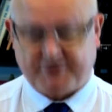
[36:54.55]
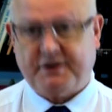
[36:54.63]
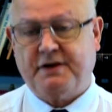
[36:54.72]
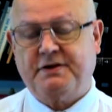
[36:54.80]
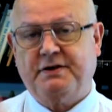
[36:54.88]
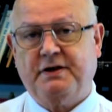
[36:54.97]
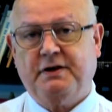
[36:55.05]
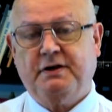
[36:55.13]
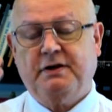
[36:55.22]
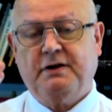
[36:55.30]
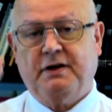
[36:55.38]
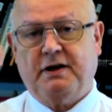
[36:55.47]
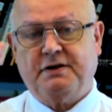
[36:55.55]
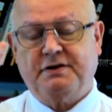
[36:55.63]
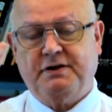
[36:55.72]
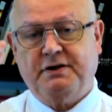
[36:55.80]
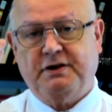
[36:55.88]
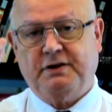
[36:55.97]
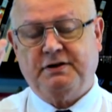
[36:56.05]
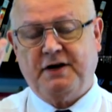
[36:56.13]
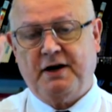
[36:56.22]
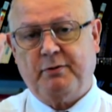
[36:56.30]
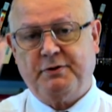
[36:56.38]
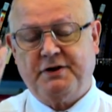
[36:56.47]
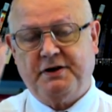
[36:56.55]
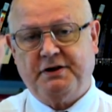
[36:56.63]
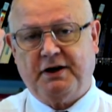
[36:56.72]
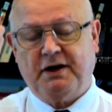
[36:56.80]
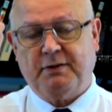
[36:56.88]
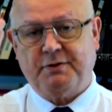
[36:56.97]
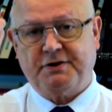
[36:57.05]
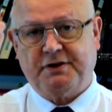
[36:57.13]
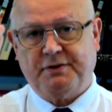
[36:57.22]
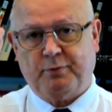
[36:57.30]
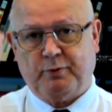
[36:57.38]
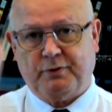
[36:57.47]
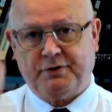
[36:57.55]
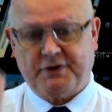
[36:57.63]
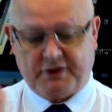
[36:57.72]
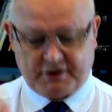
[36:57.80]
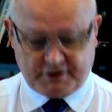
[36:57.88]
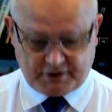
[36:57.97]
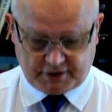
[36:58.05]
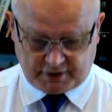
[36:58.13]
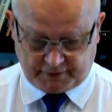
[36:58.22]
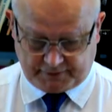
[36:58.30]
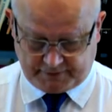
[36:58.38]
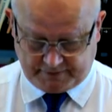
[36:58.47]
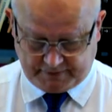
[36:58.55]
that's the downward tending elements is water and earth,